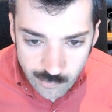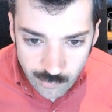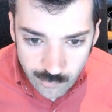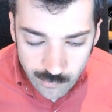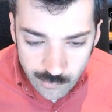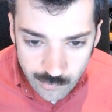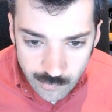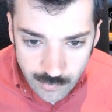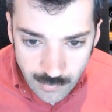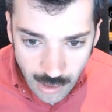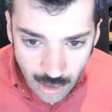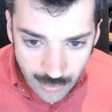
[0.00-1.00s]
Hmm.
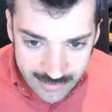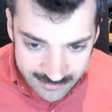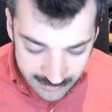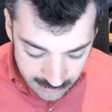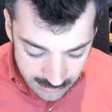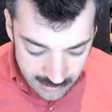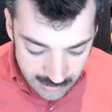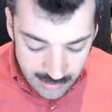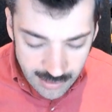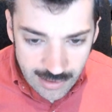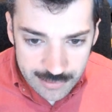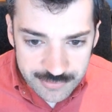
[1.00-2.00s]
Oh, I see.
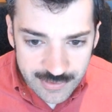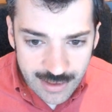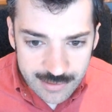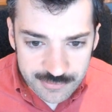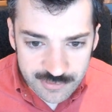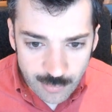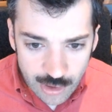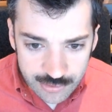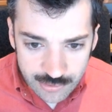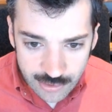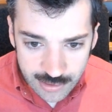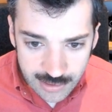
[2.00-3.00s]
I was thinking
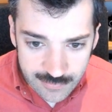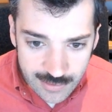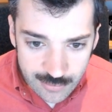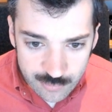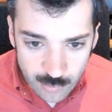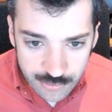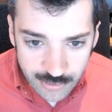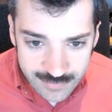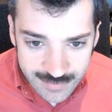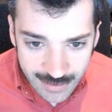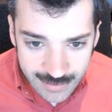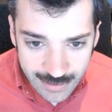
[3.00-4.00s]
smart cookie, and then I was
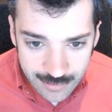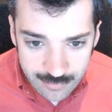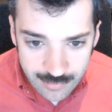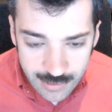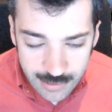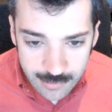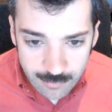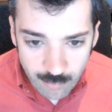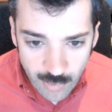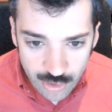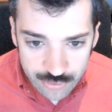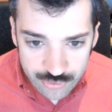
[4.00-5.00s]
wondering, did I get
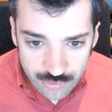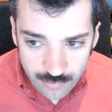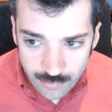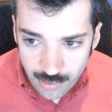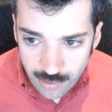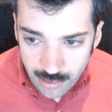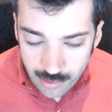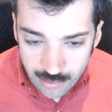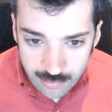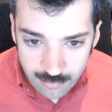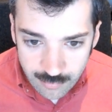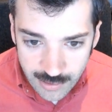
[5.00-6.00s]
marsh
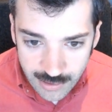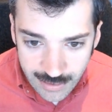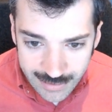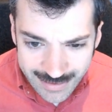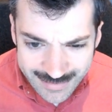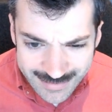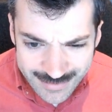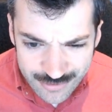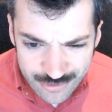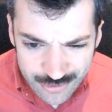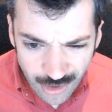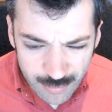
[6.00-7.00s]
wrong? But I guess
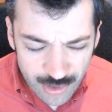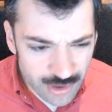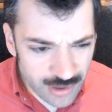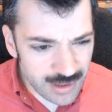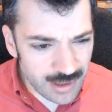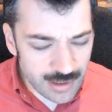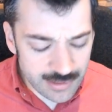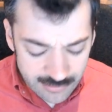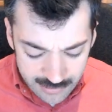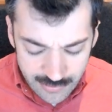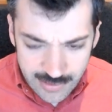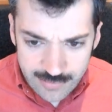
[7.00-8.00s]
it's sharp cookie. I
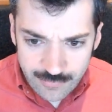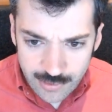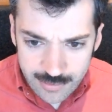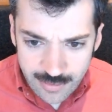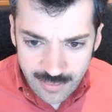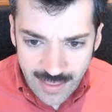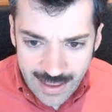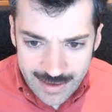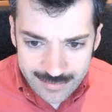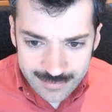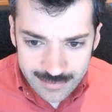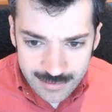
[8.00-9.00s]
don't know that I've heard
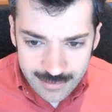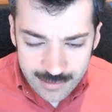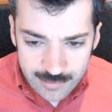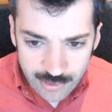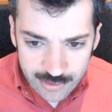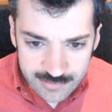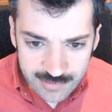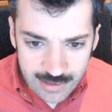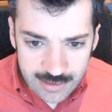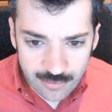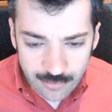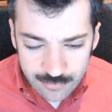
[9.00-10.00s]
that
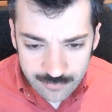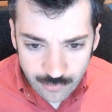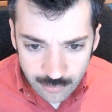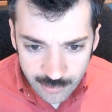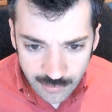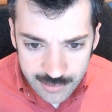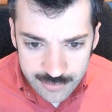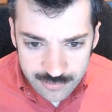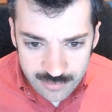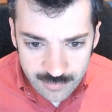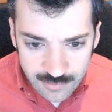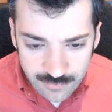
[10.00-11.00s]
particular
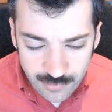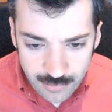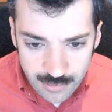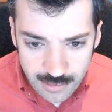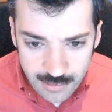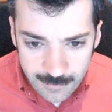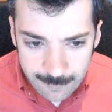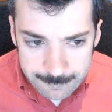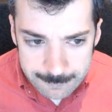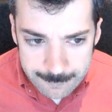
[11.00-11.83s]
formulation before.